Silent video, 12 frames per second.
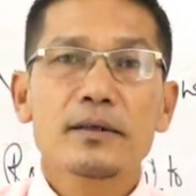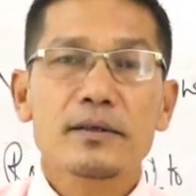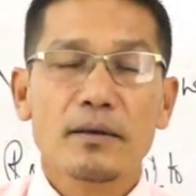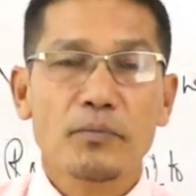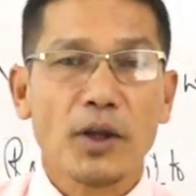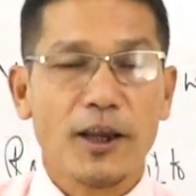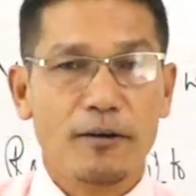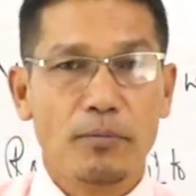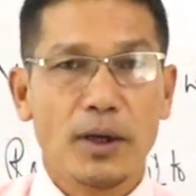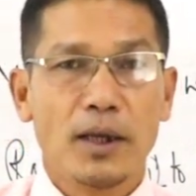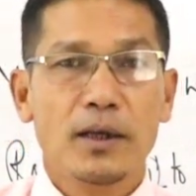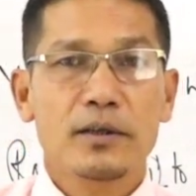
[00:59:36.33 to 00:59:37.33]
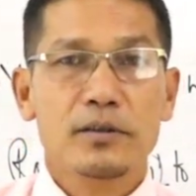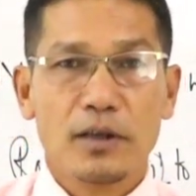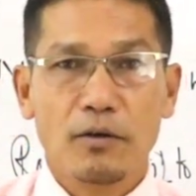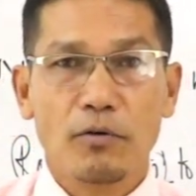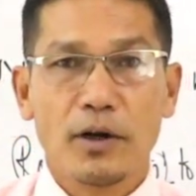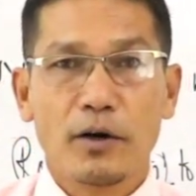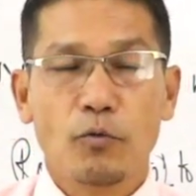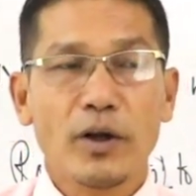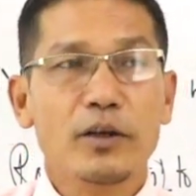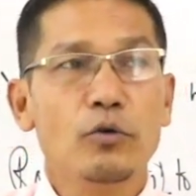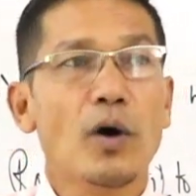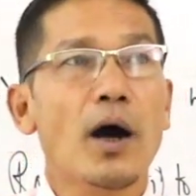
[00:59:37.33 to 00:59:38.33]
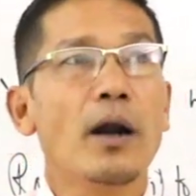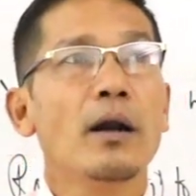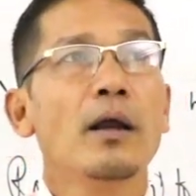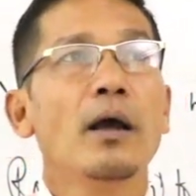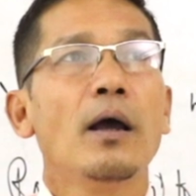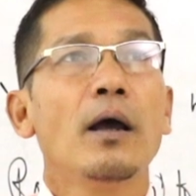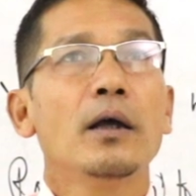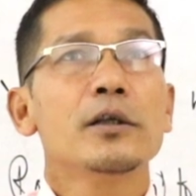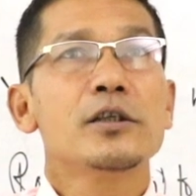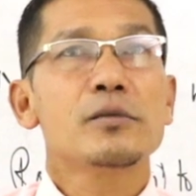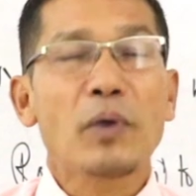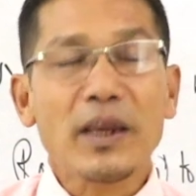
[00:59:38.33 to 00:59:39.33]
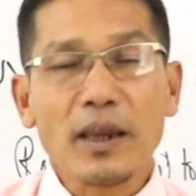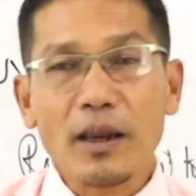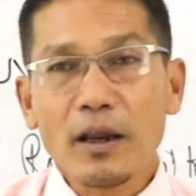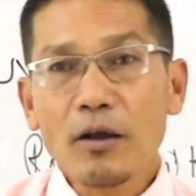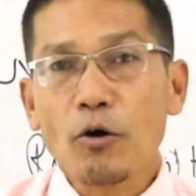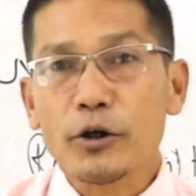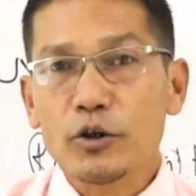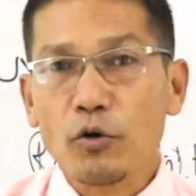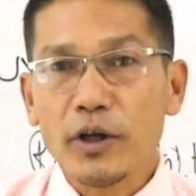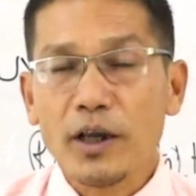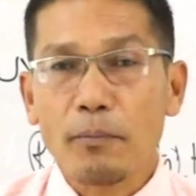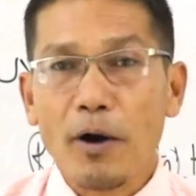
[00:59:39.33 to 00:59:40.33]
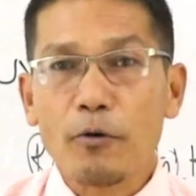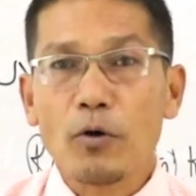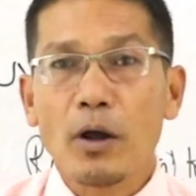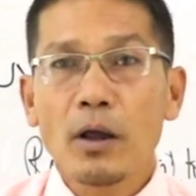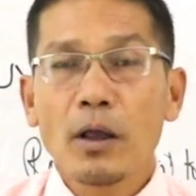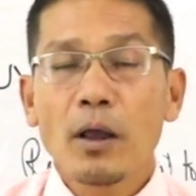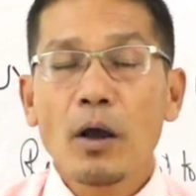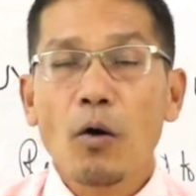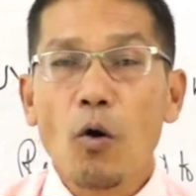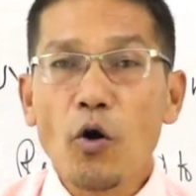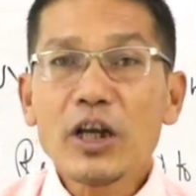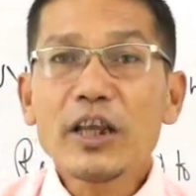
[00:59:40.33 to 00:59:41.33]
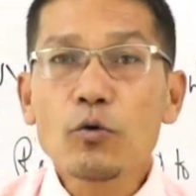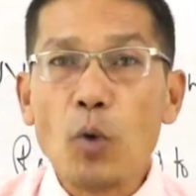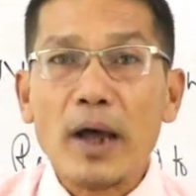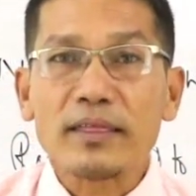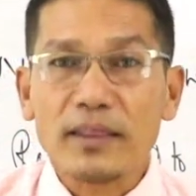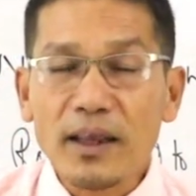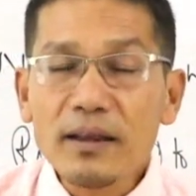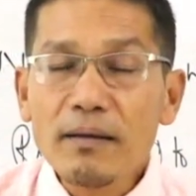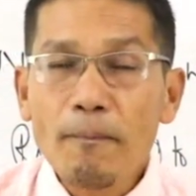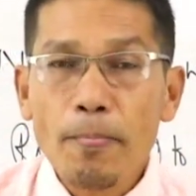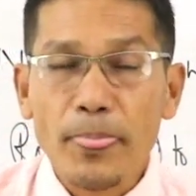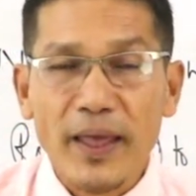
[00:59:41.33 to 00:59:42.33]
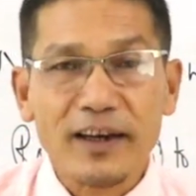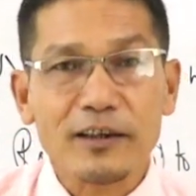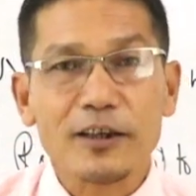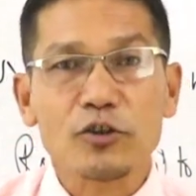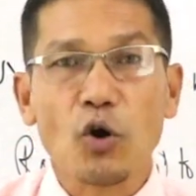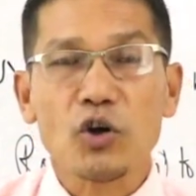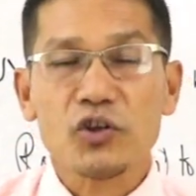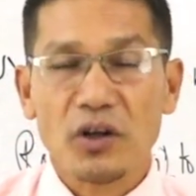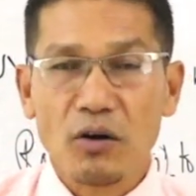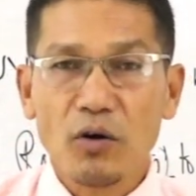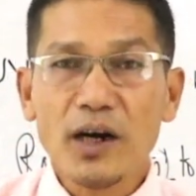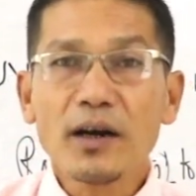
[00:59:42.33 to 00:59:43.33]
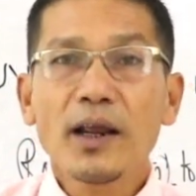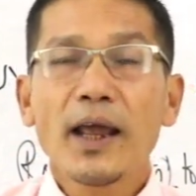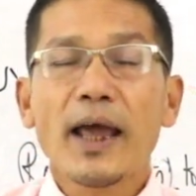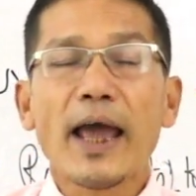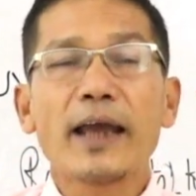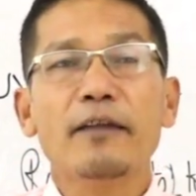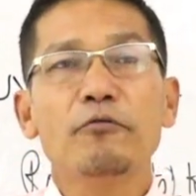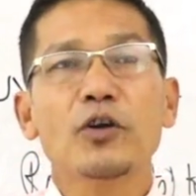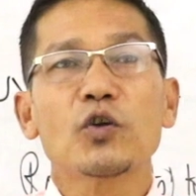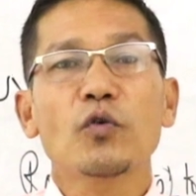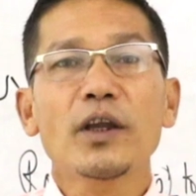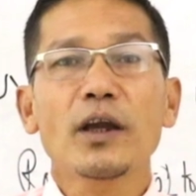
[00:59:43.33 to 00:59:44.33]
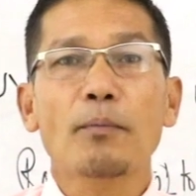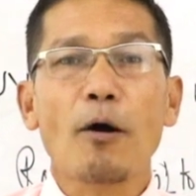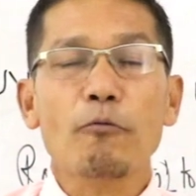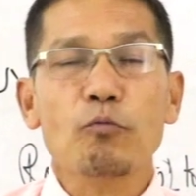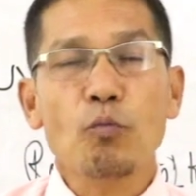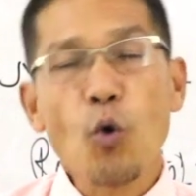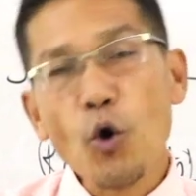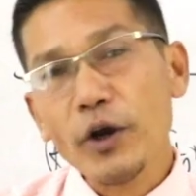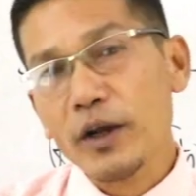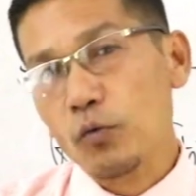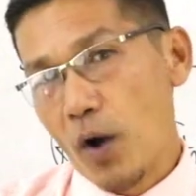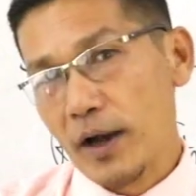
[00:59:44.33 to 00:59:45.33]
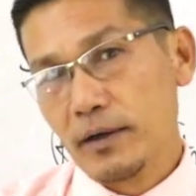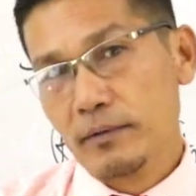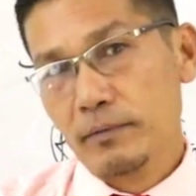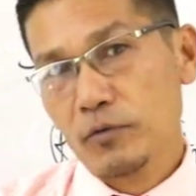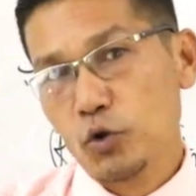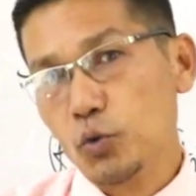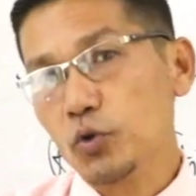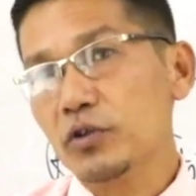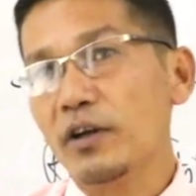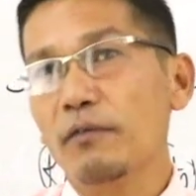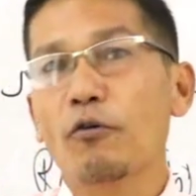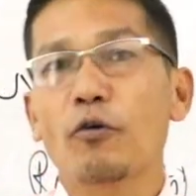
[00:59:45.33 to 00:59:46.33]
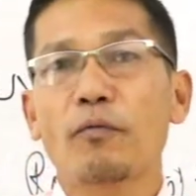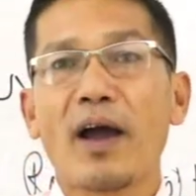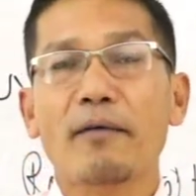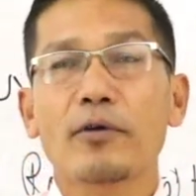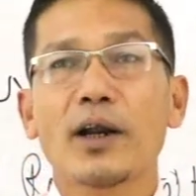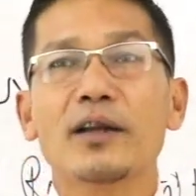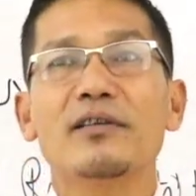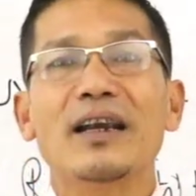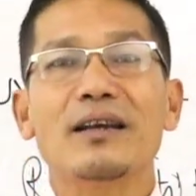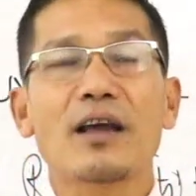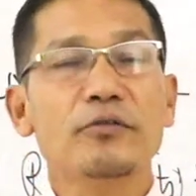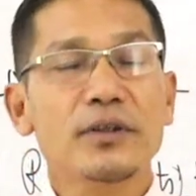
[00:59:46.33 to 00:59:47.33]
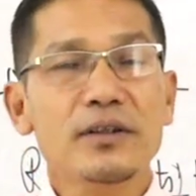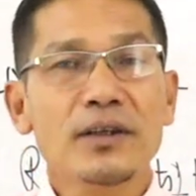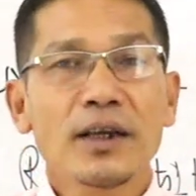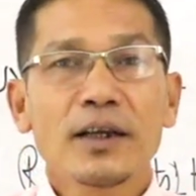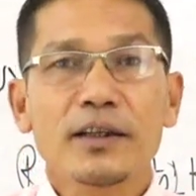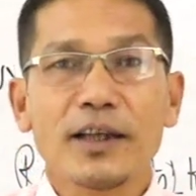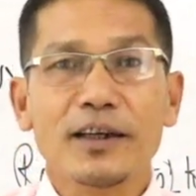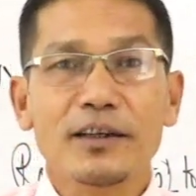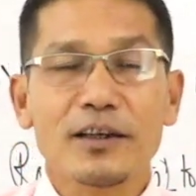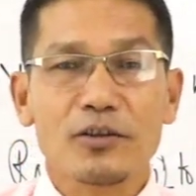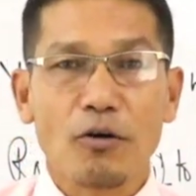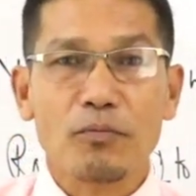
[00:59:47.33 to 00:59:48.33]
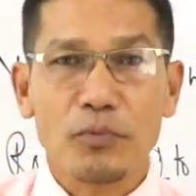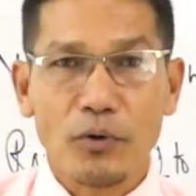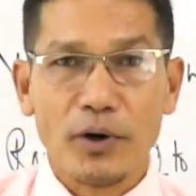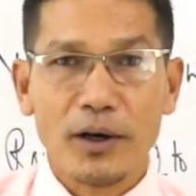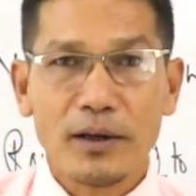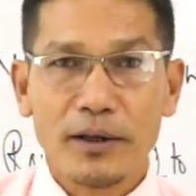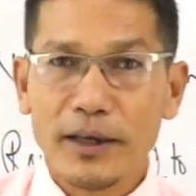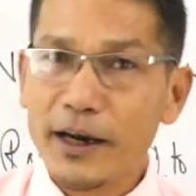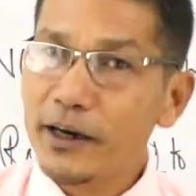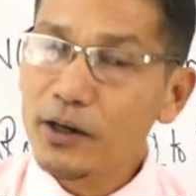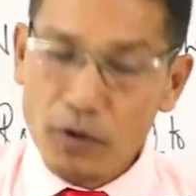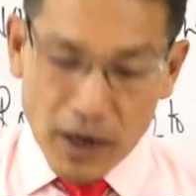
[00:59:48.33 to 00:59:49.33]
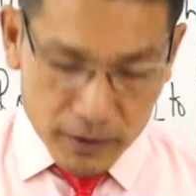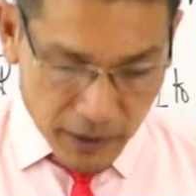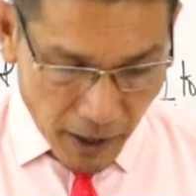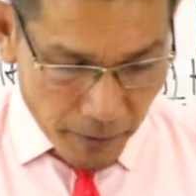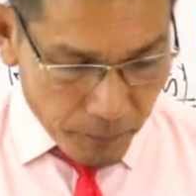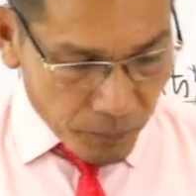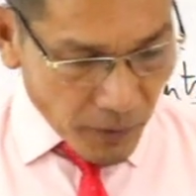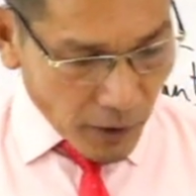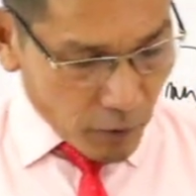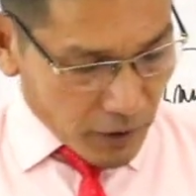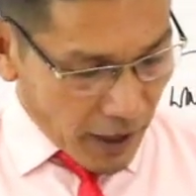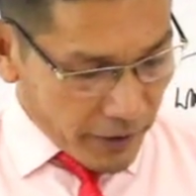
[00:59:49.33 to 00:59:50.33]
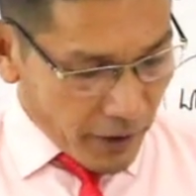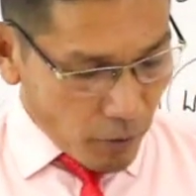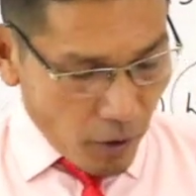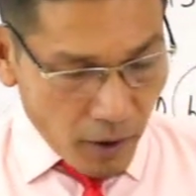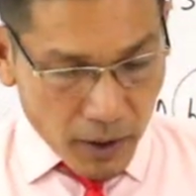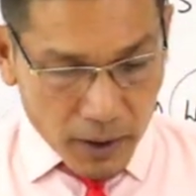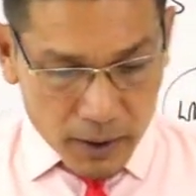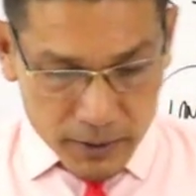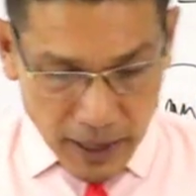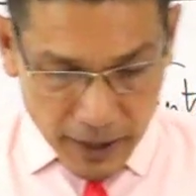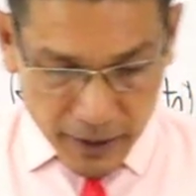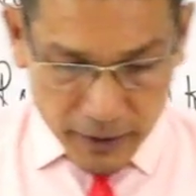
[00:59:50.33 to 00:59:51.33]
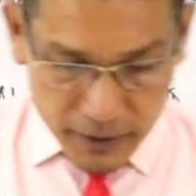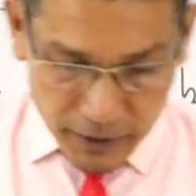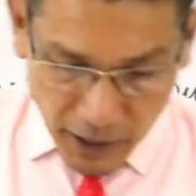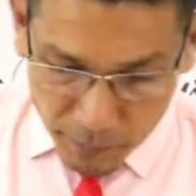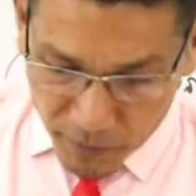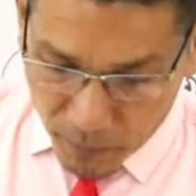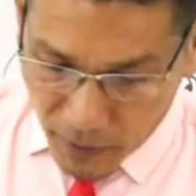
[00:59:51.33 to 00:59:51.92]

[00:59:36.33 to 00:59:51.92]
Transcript: some can be singular. When you are speaking or talking about only one thing, then it is called singular, and if you're talking about more than one, 2, 3, 4, 5 or 100 and thousands, then it is called plural. Yarani ko ngang sa adu tar diengo sar na ngasi tami ba